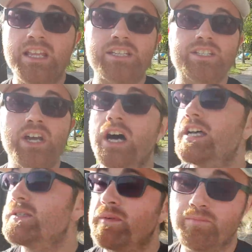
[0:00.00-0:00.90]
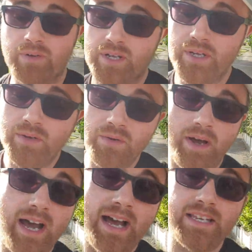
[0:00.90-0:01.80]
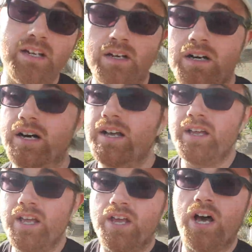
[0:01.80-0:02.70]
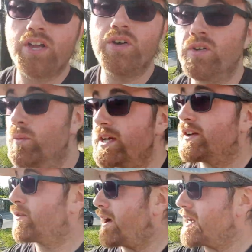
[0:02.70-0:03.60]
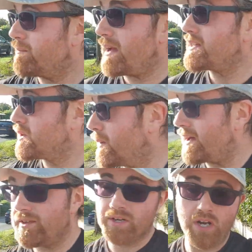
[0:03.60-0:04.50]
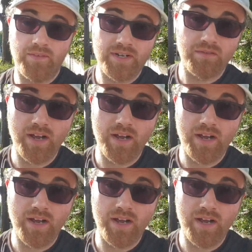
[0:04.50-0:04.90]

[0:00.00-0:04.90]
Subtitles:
the sky has been blue, and I couldn't wish for any better weather currently